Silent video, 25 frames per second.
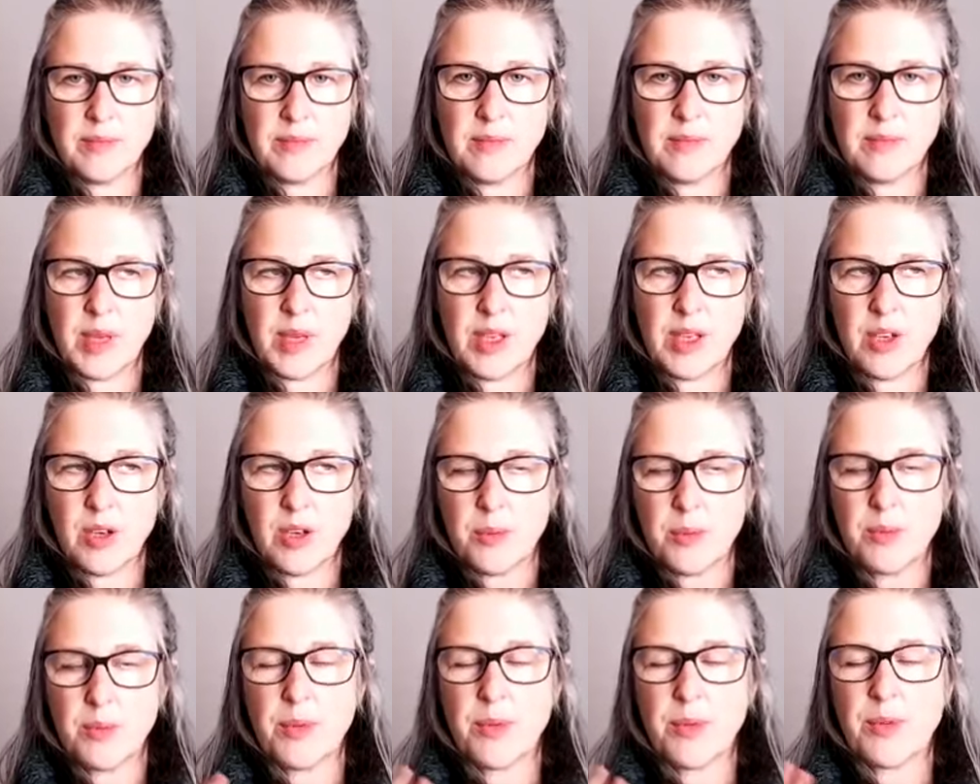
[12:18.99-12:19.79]
But your
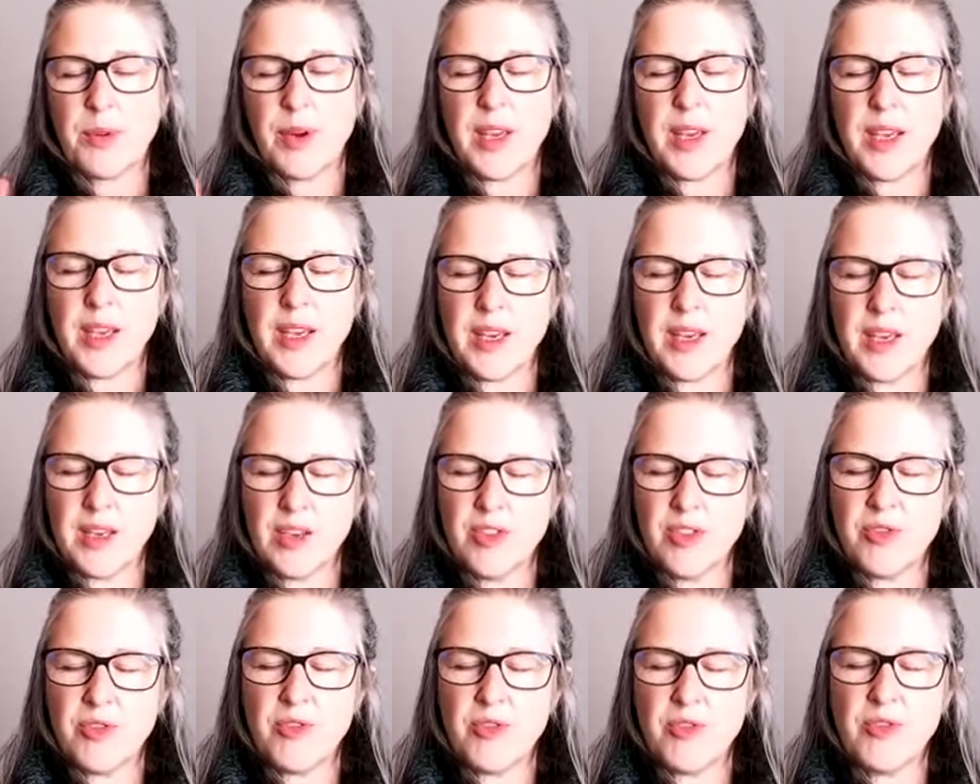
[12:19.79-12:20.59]
brain,
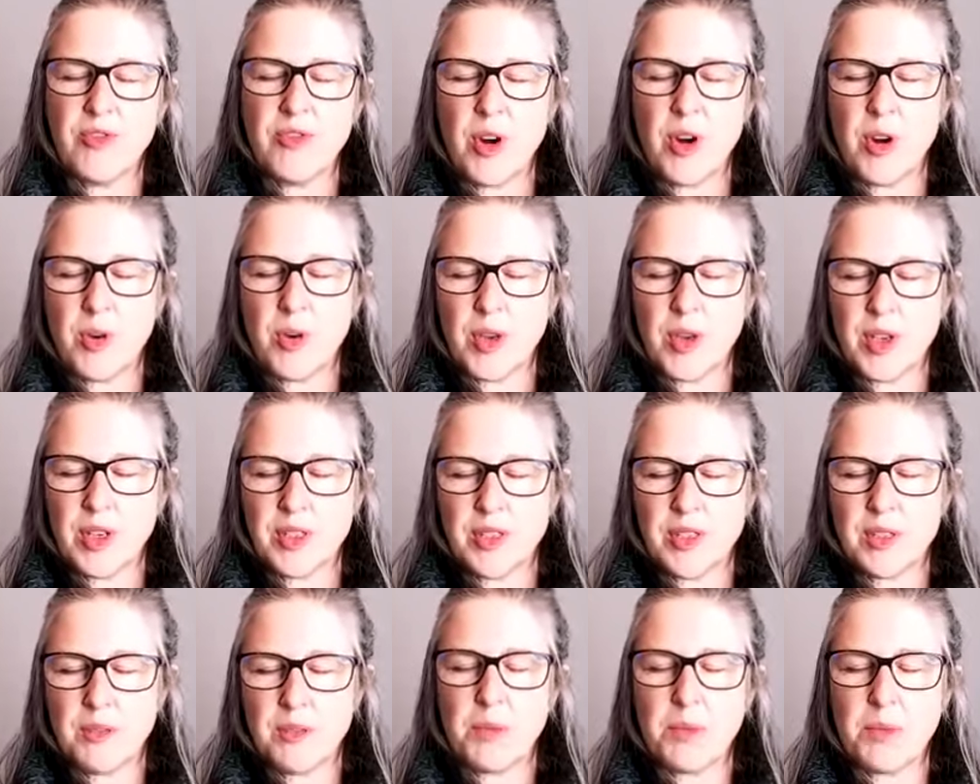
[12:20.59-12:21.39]
your focus,
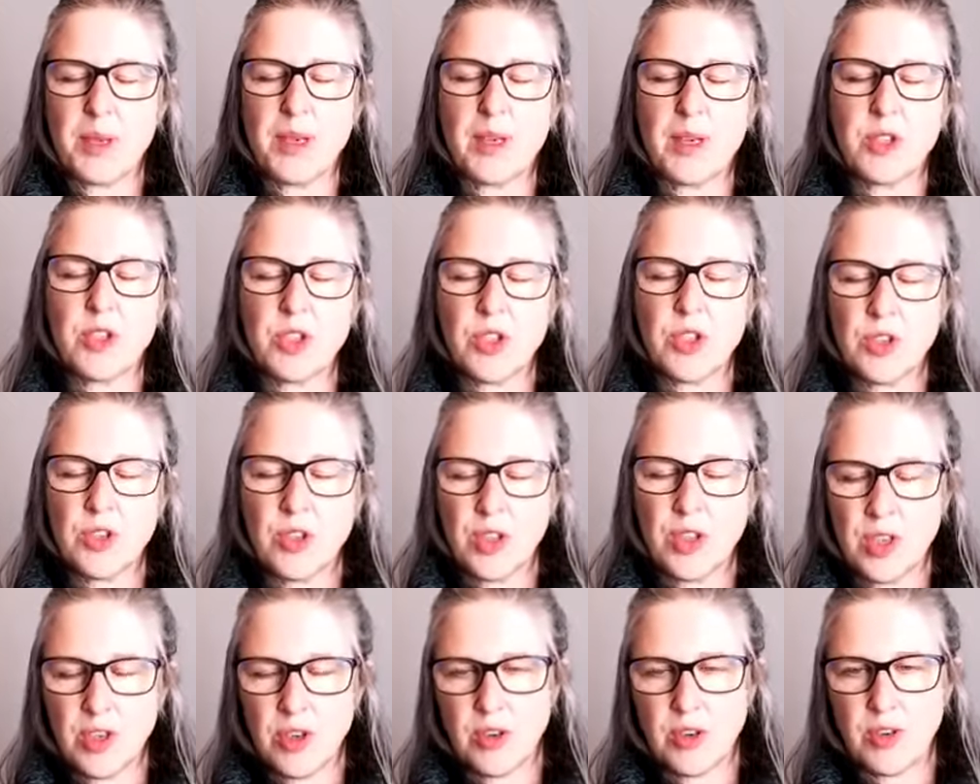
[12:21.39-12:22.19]
the picture that
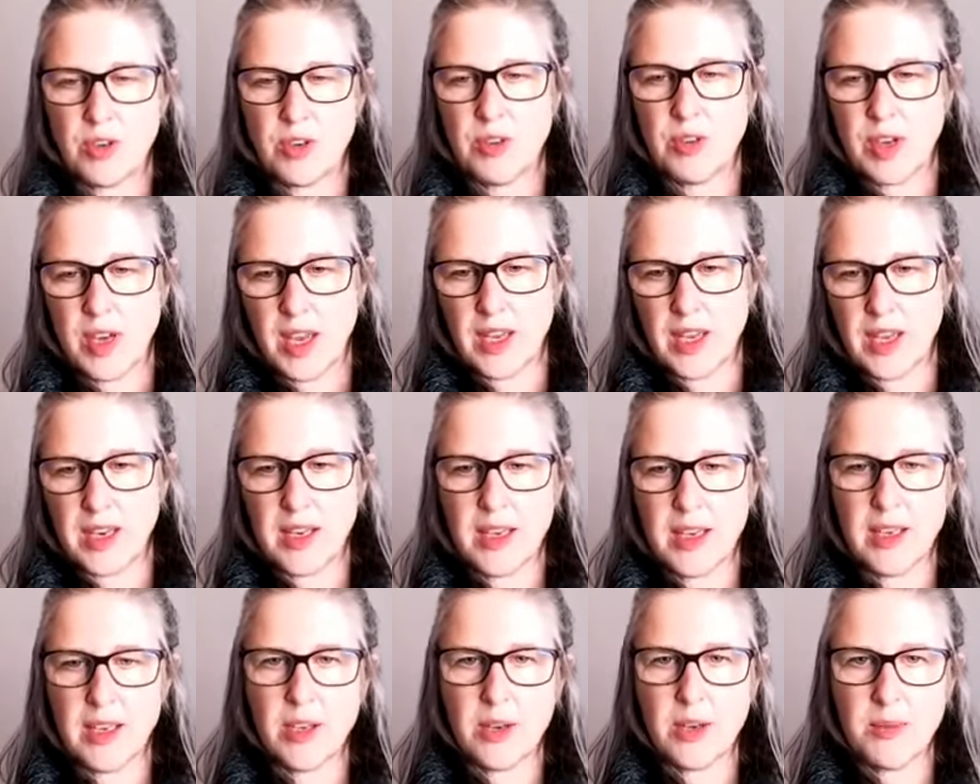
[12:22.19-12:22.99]
you're creating
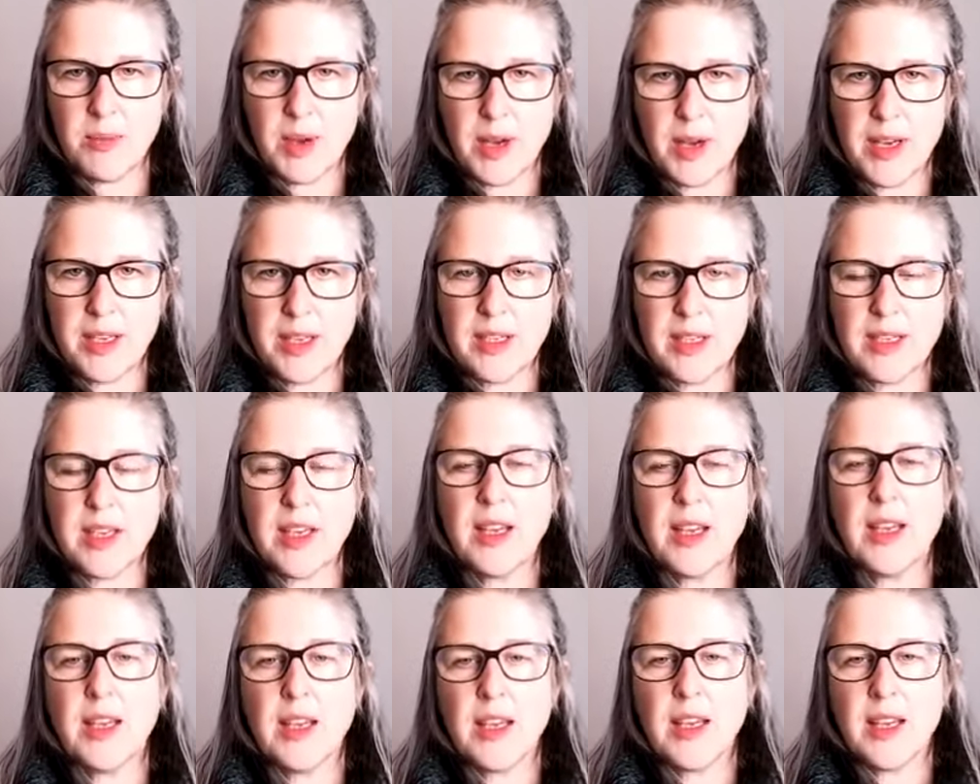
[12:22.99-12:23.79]
in your mind
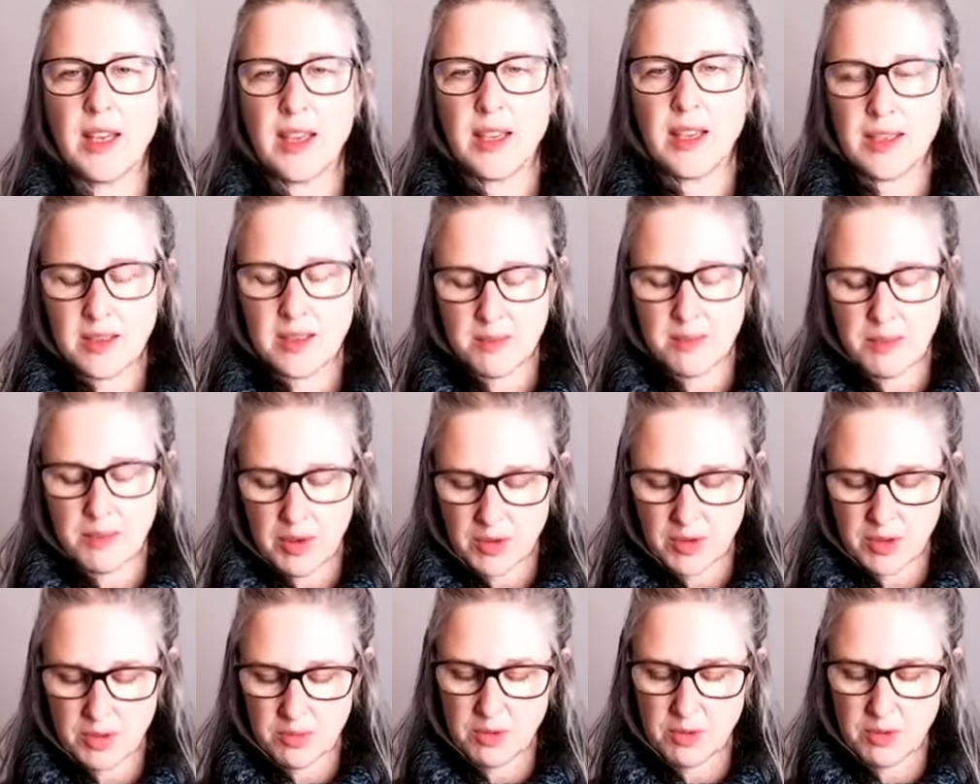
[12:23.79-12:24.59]
is
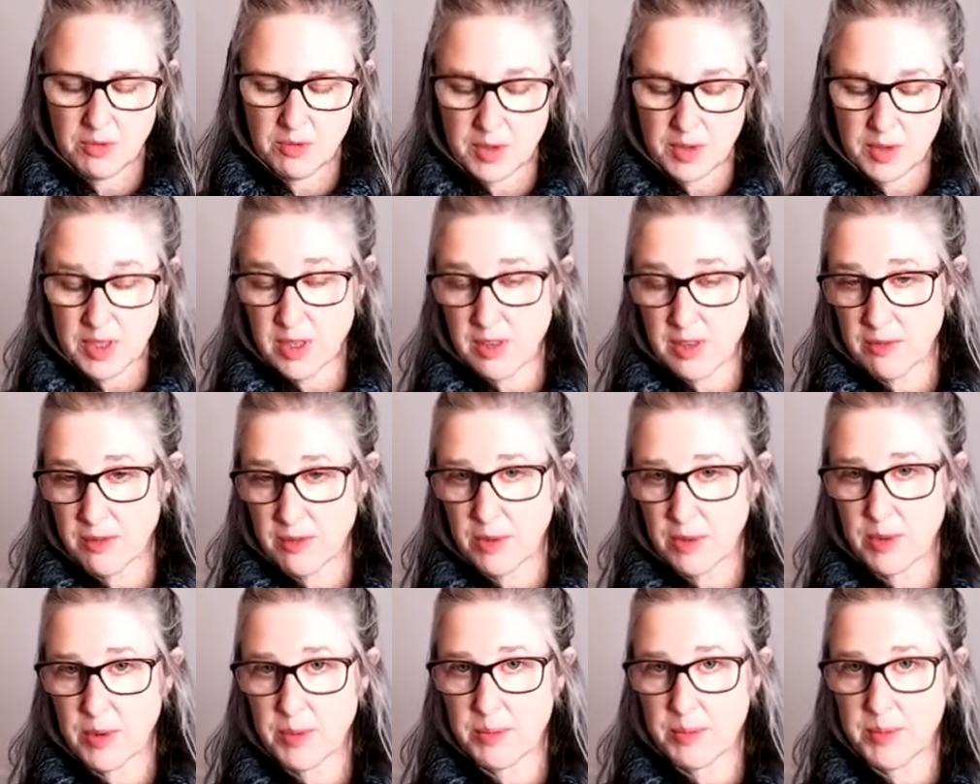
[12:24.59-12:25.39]
about the movement of
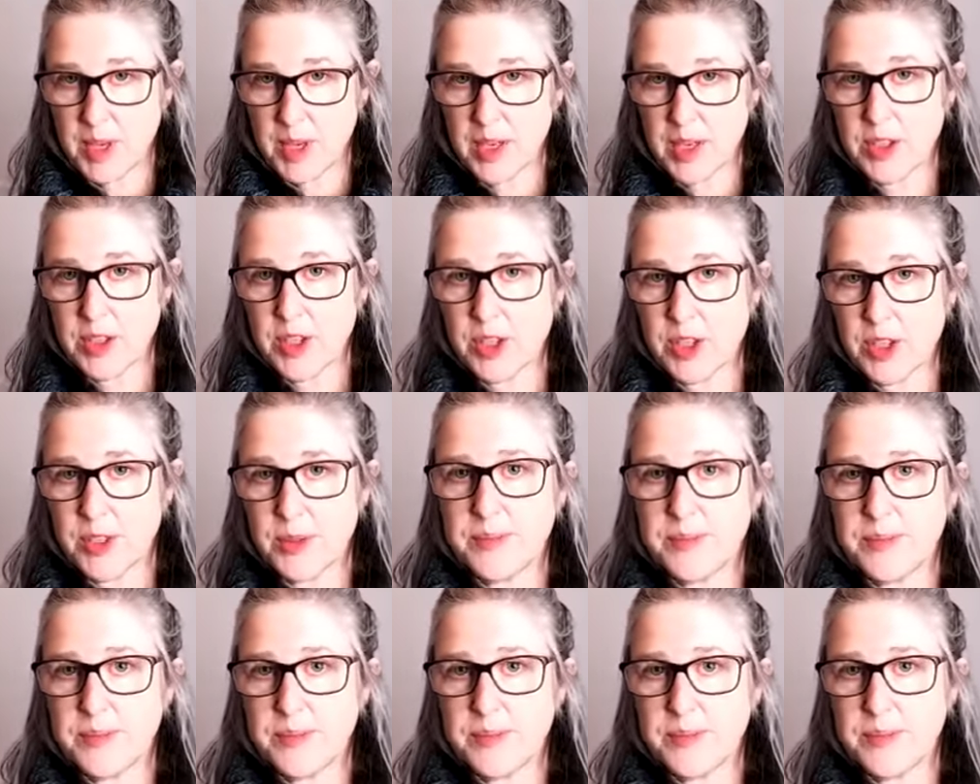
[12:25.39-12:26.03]
your rib cage.